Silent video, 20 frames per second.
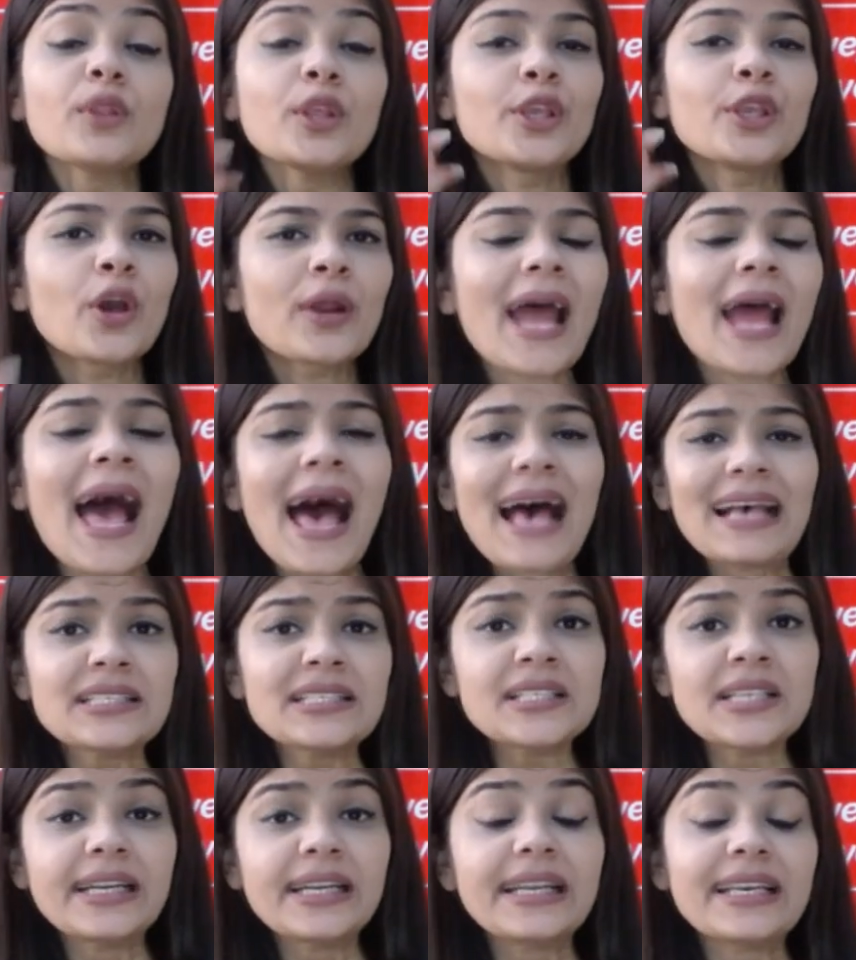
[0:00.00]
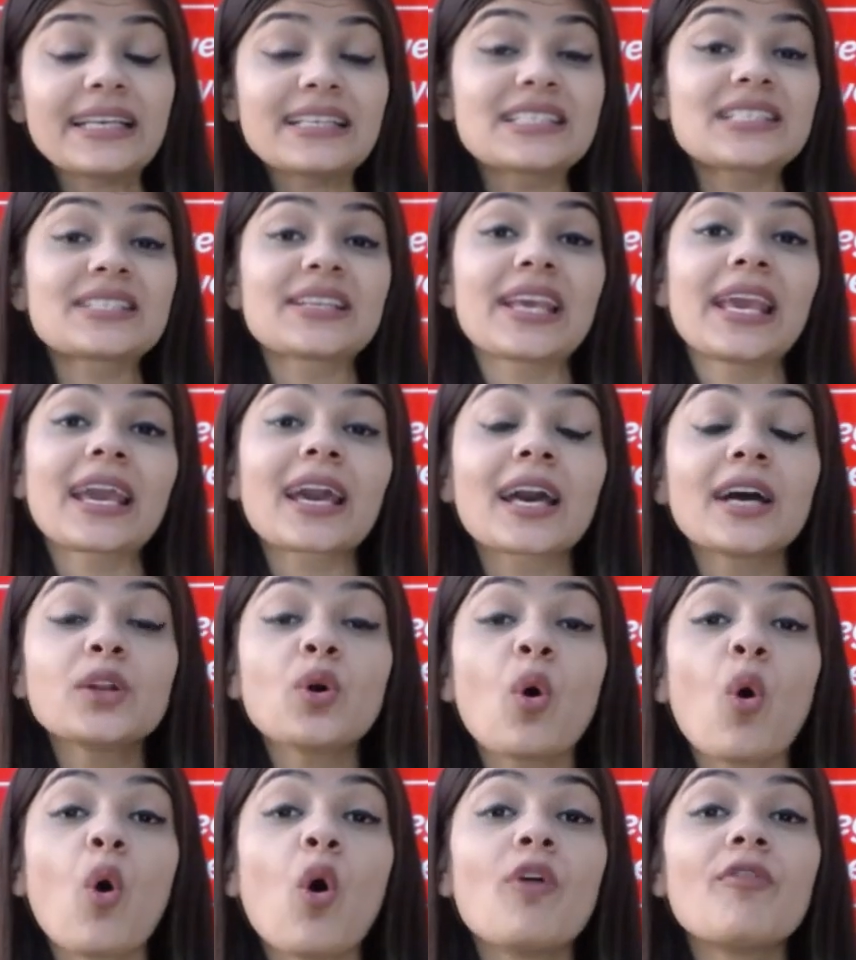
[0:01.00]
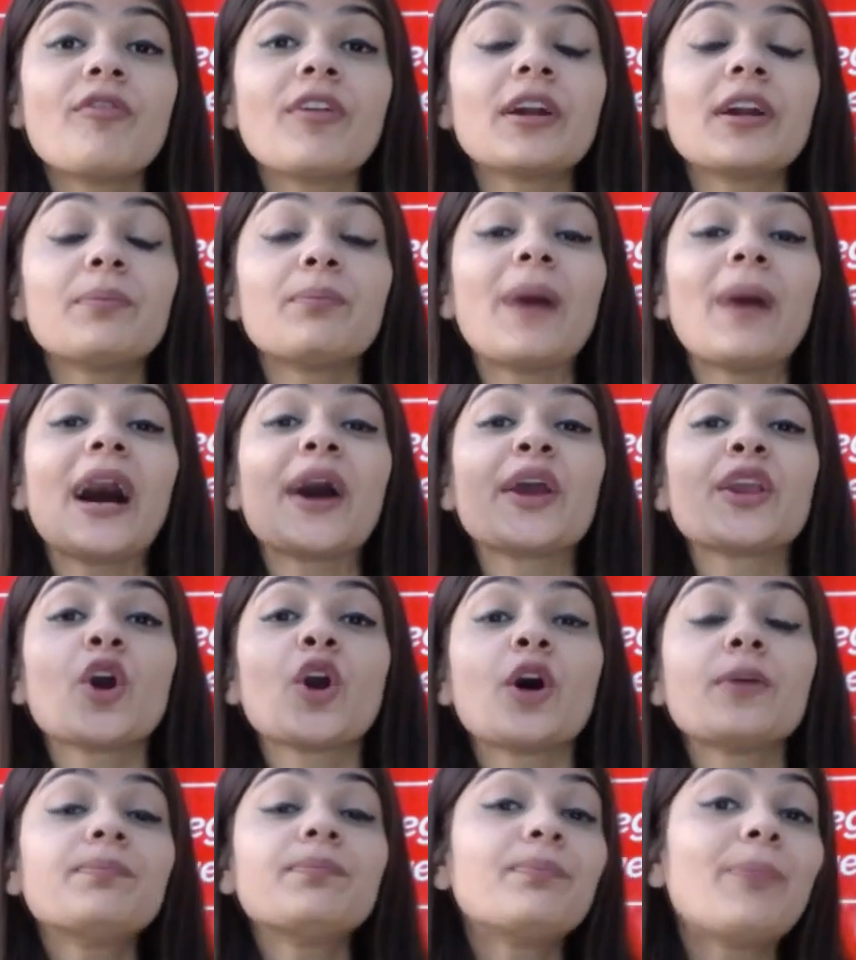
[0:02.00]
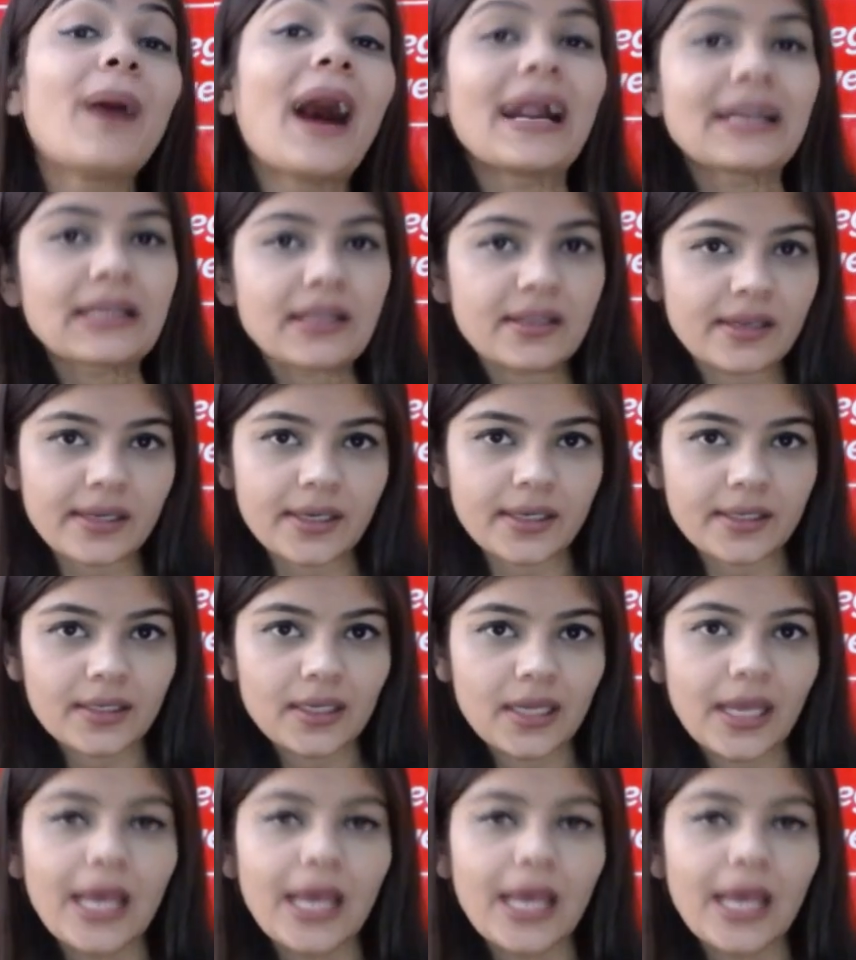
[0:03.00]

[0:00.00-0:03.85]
Your asset is taken over by your partner.